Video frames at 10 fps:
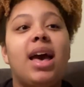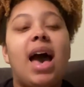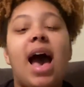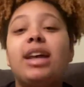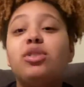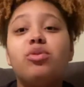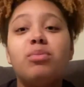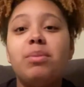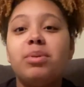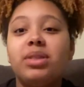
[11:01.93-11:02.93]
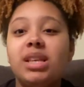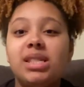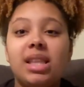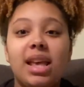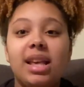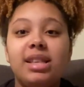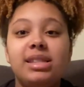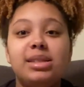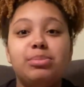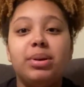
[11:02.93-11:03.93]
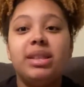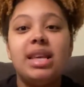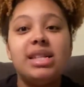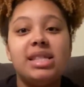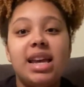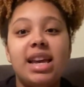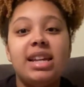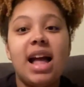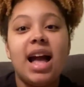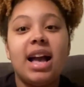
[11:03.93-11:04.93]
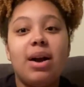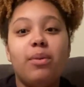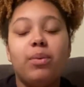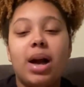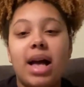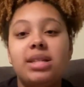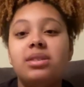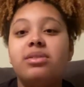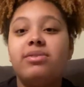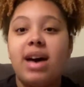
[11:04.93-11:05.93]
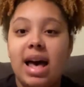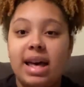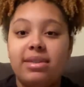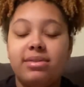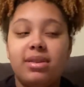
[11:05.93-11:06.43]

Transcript: I don't remember these things, but they said I got to a 5.